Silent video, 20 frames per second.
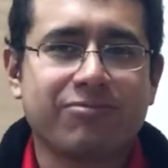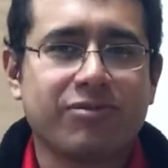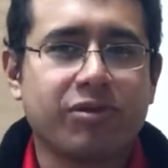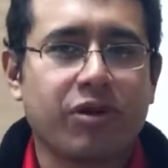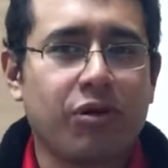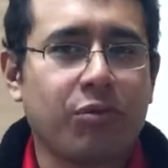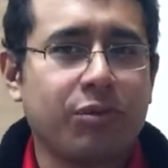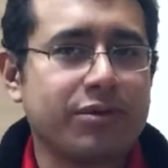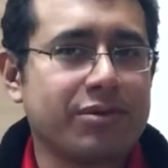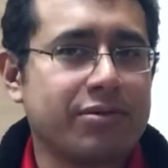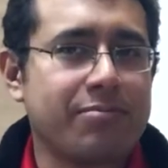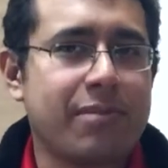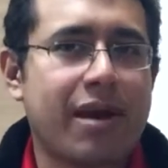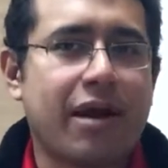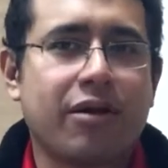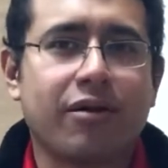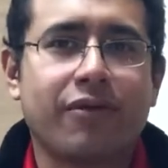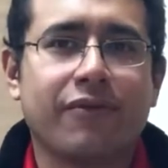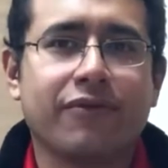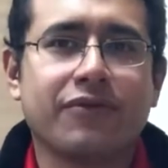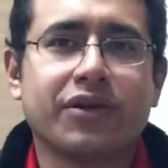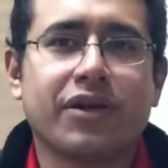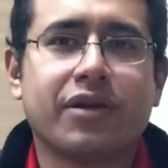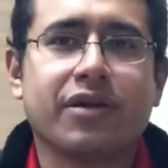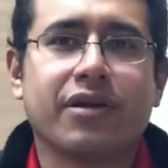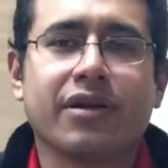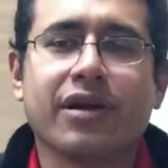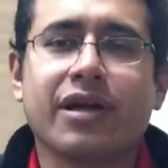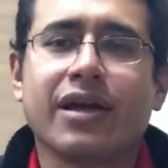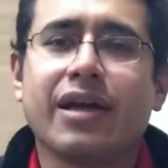It's always a matter of
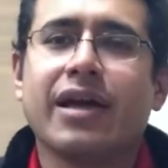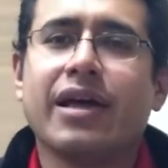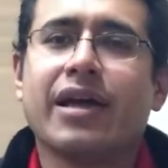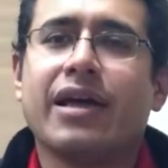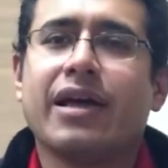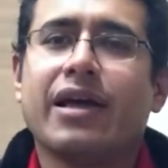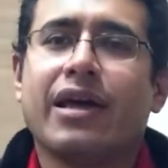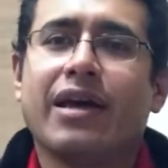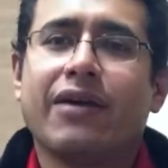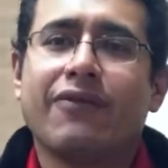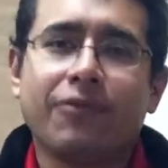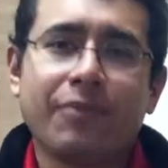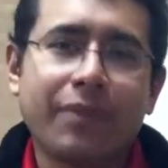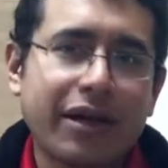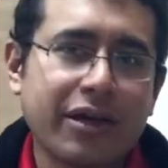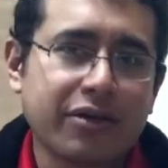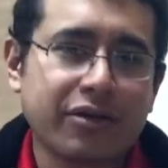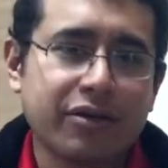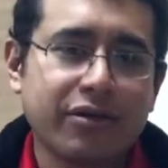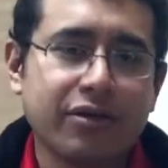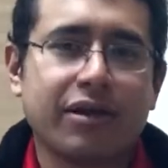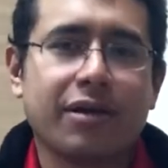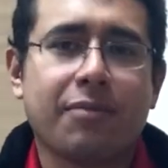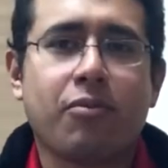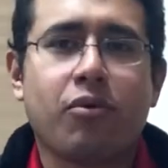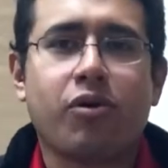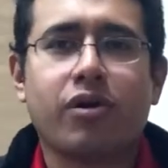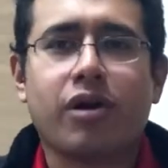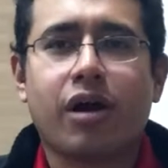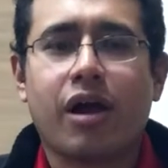sharing information. The
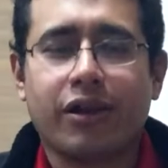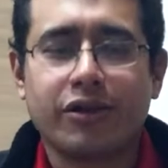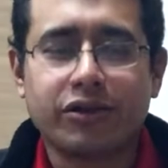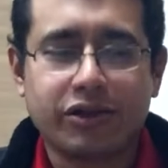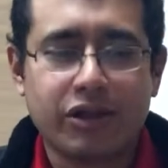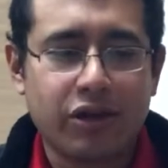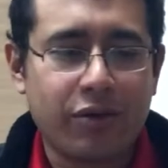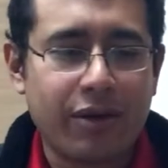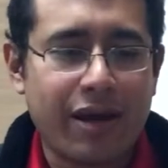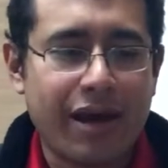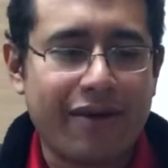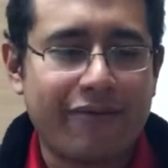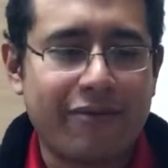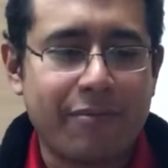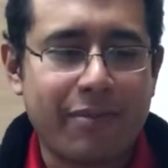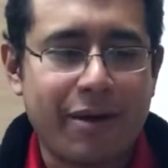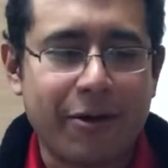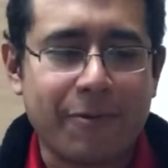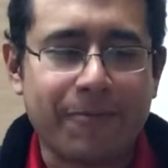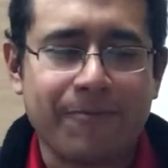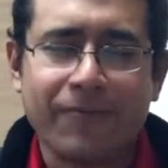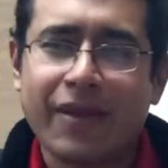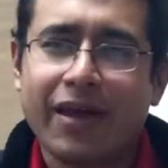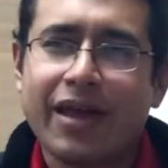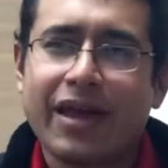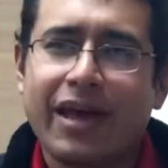more knowledge that you have, the better.